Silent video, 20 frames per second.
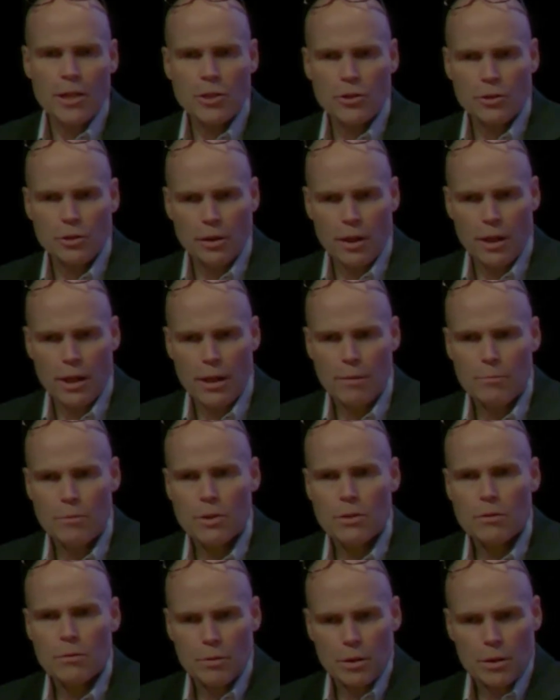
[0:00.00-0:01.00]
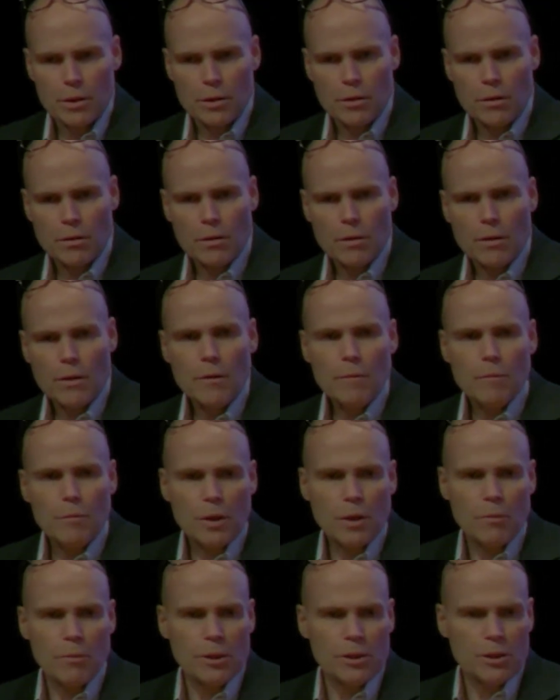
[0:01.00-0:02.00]
Labs. The
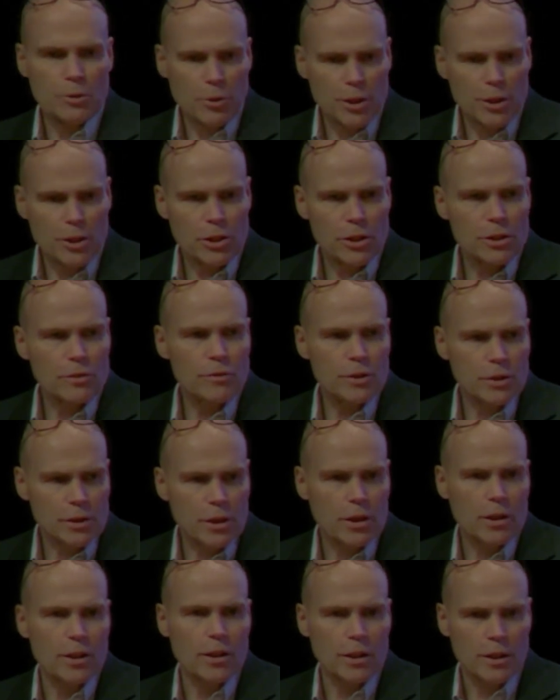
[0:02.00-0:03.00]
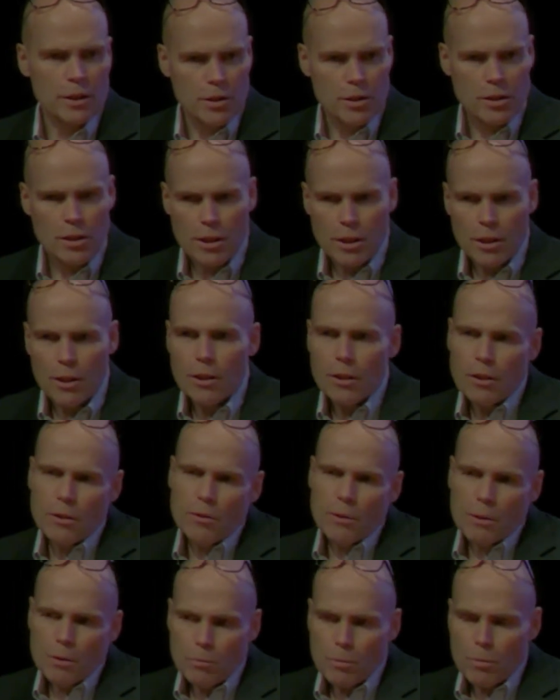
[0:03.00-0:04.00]
combustion research facility is
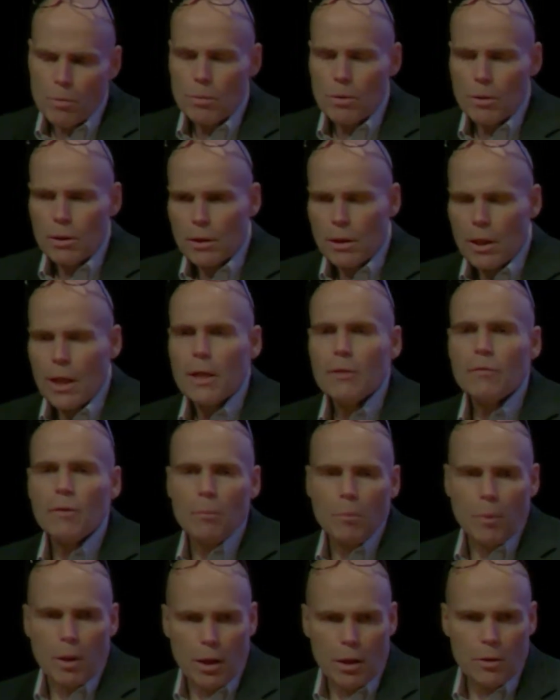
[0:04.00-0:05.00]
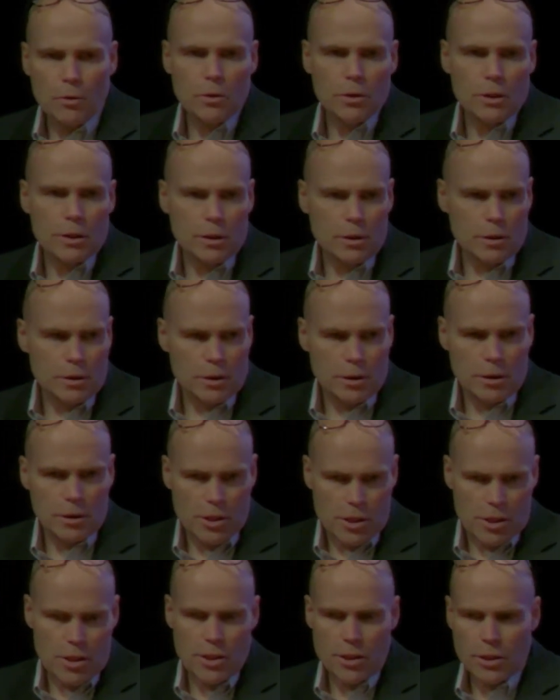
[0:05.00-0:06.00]
kind of a model that the
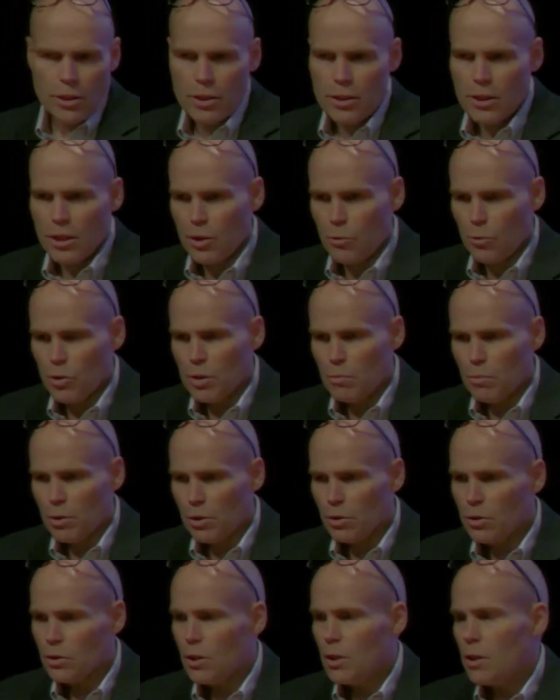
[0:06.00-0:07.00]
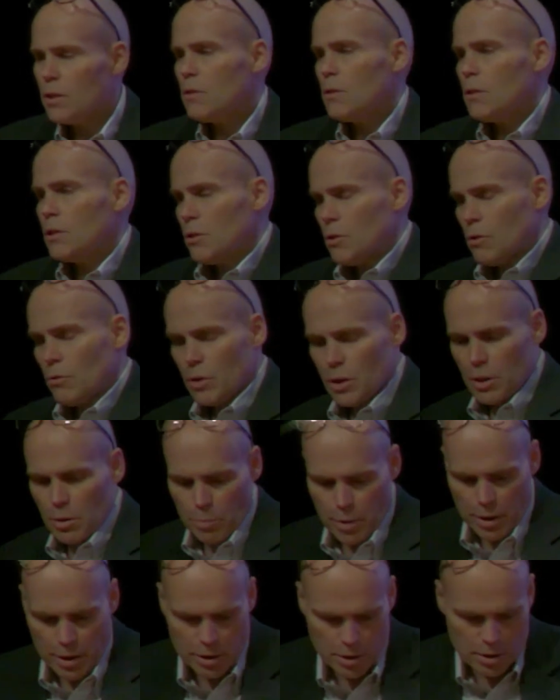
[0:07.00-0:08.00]
CCRC was built on. So he
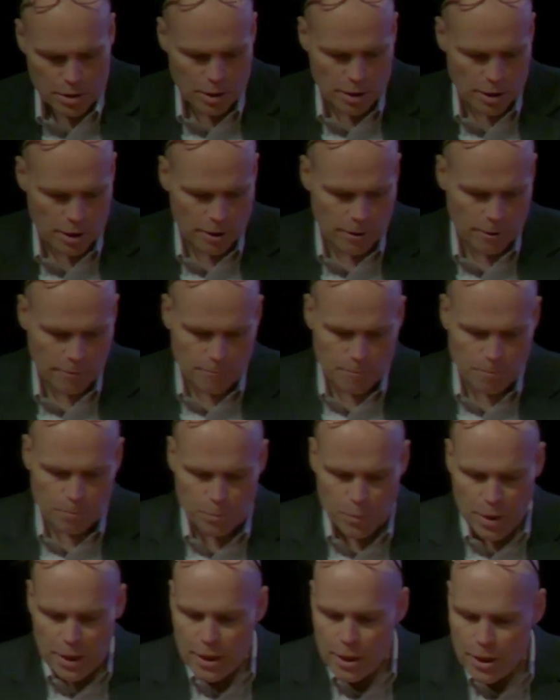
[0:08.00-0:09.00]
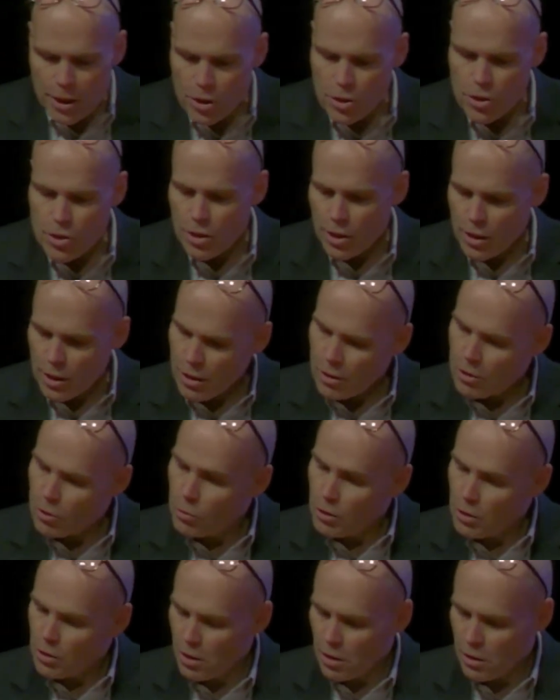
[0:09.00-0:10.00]
spent many years there doing a
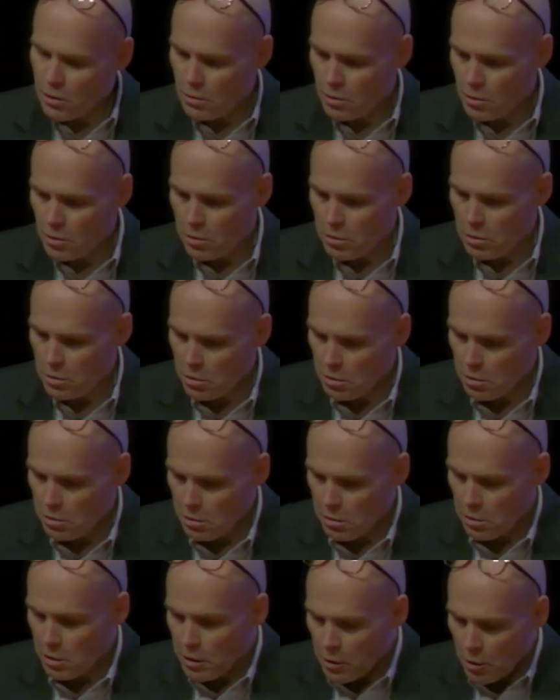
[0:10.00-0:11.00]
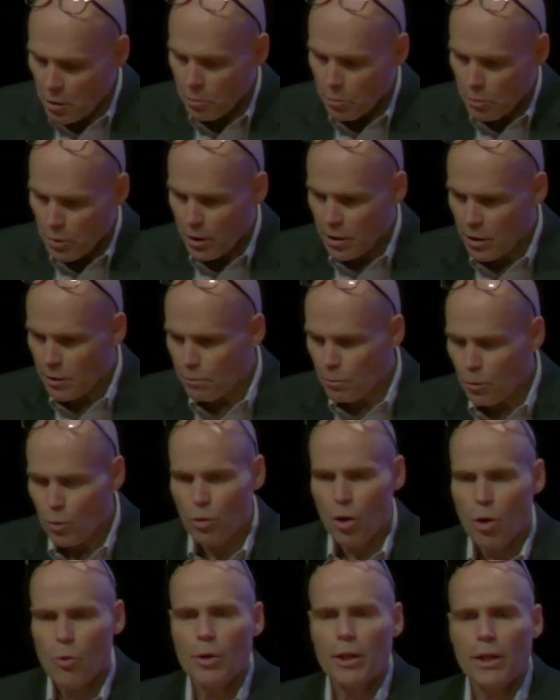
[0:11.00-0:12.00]
lot in the
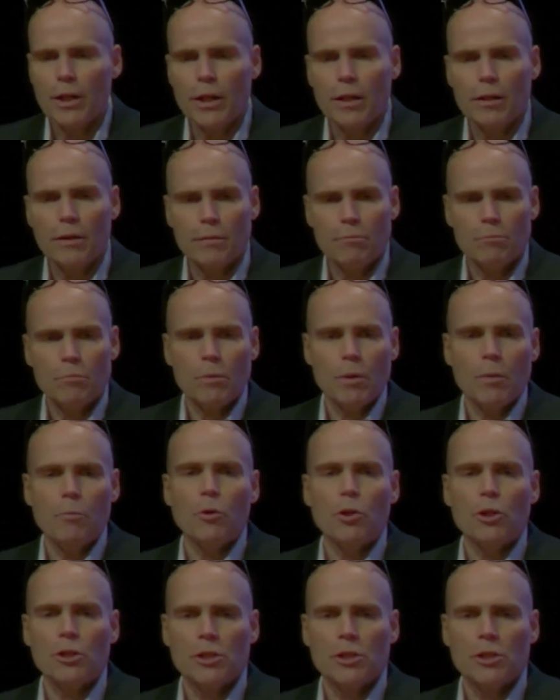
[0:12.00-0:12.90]
growing, emerging